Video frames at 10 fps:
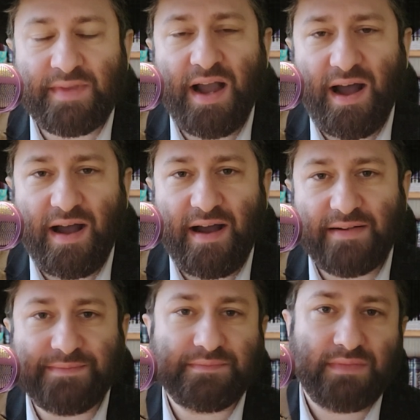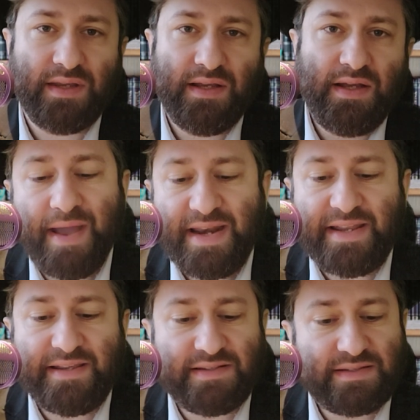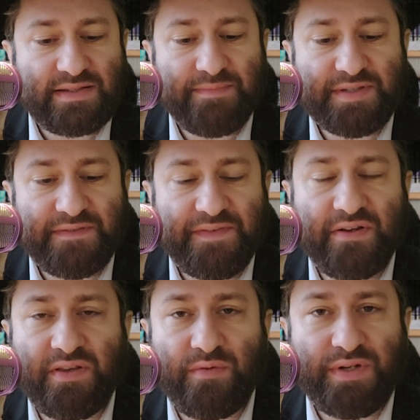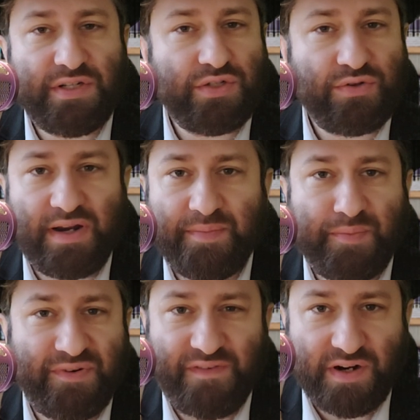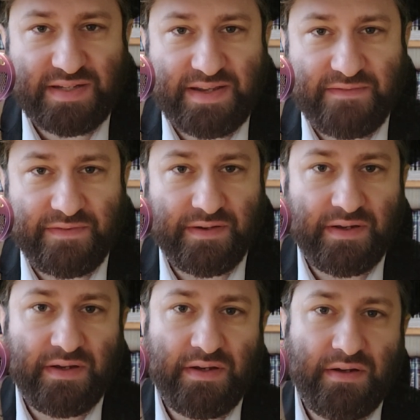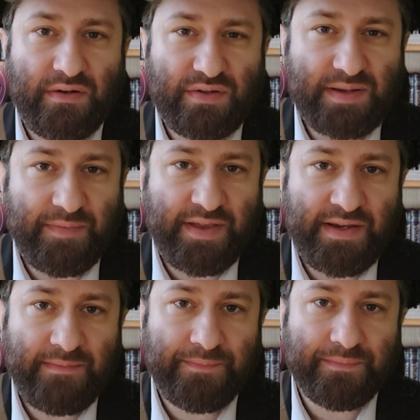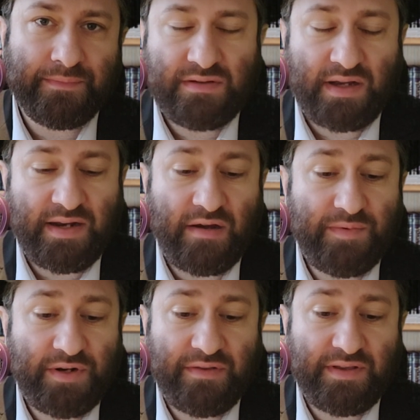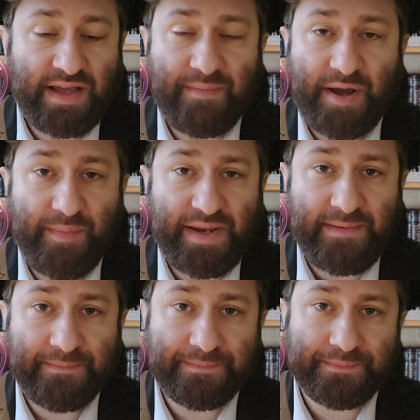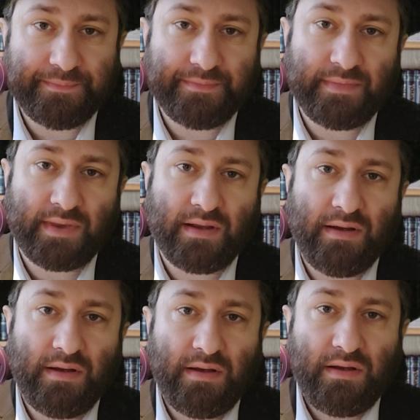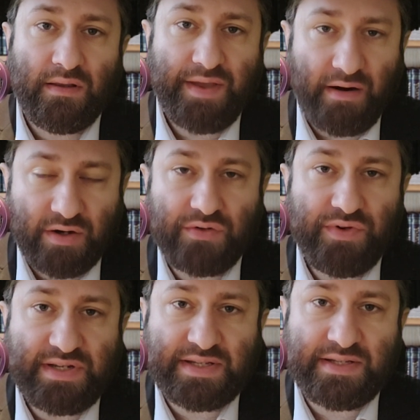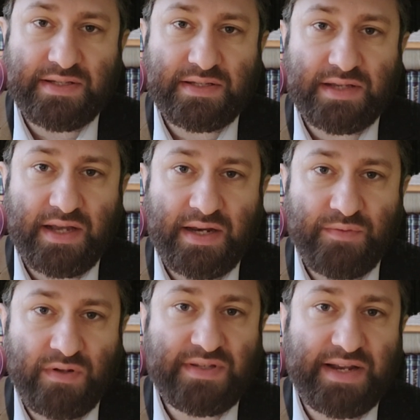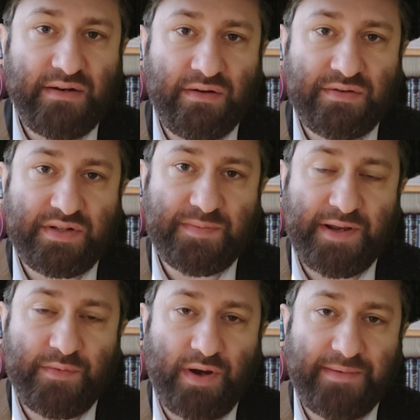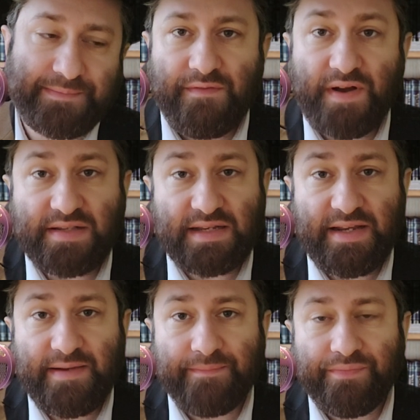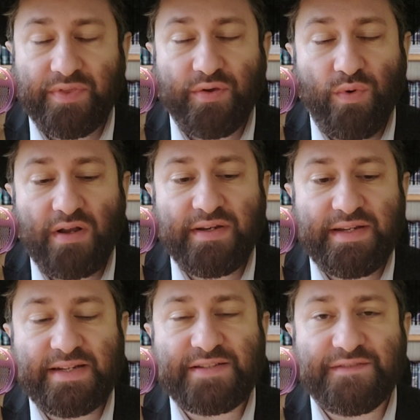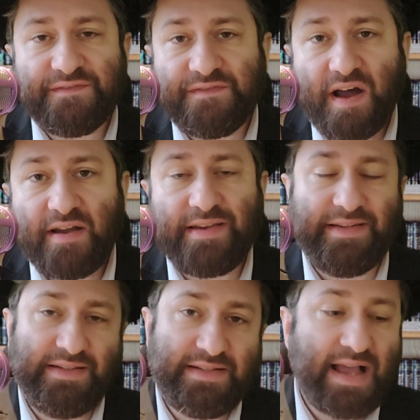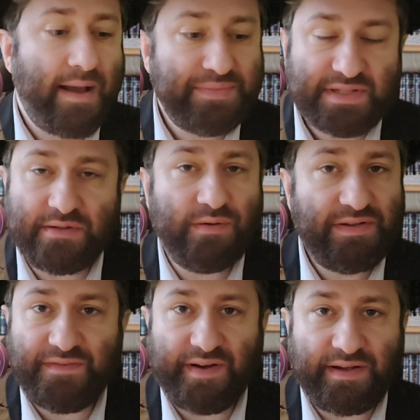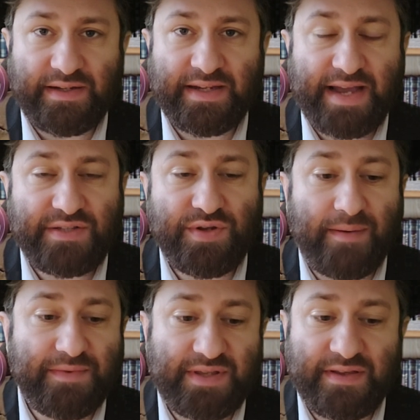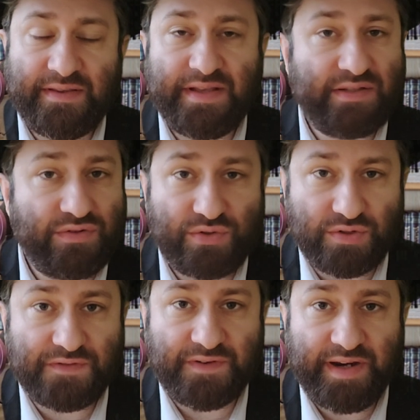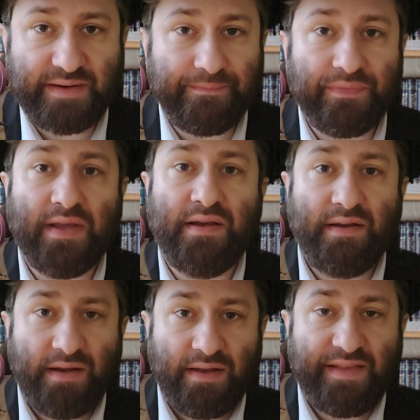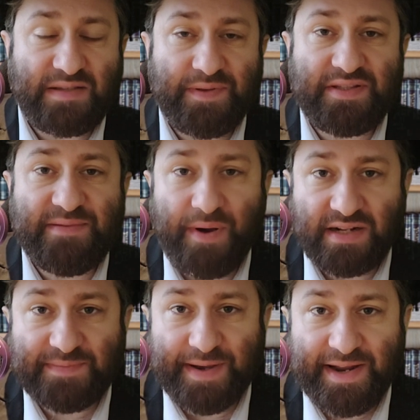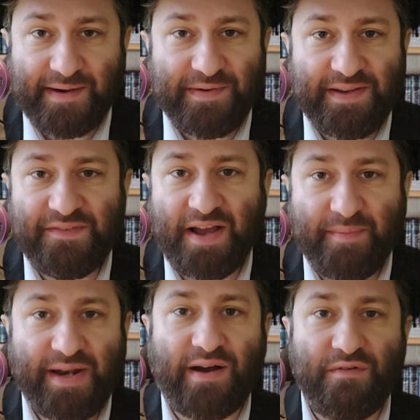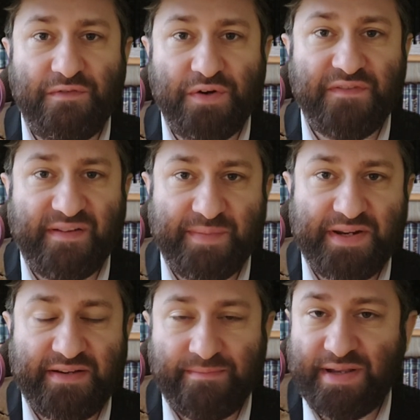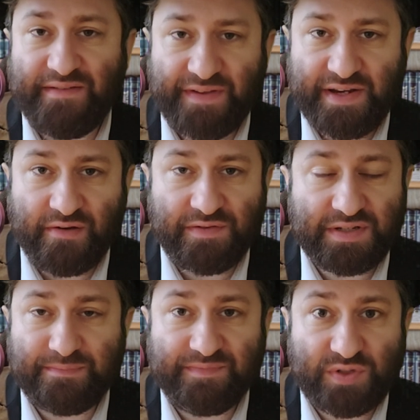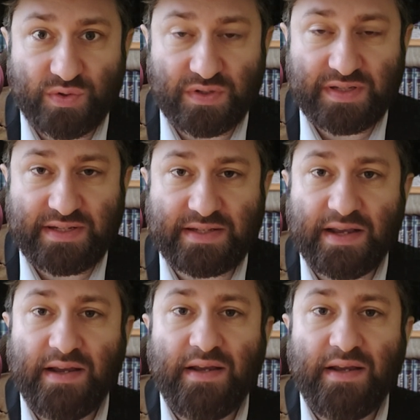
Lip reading: Haha. Many seem to feel that we're just trying to be provocative or something. And I hope you don't think that about me. There are good reasons, and it won't take long to explain why. Firstly, the word need is fine. It's absolutely fine. In case you happen to think that there's no source for it, that's been debunked by now. Even I made a whole 45-minute video of just sources.